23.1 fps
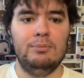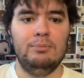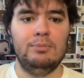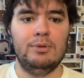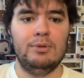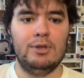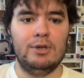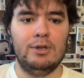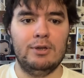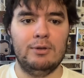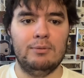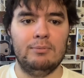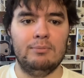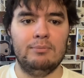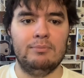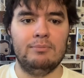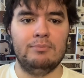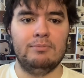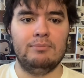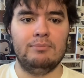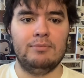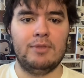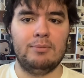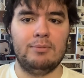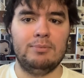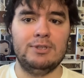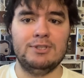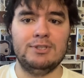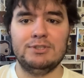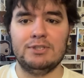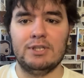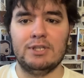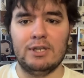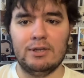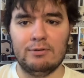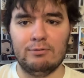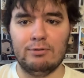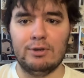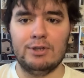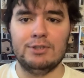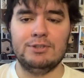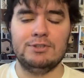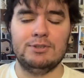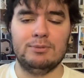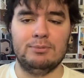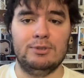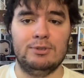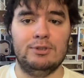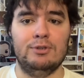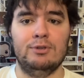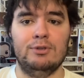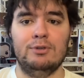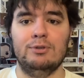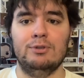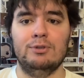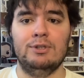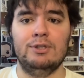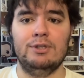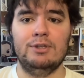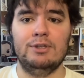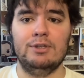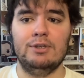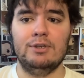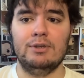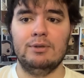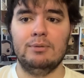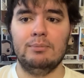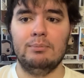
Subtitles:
But that being said, I've read some of the early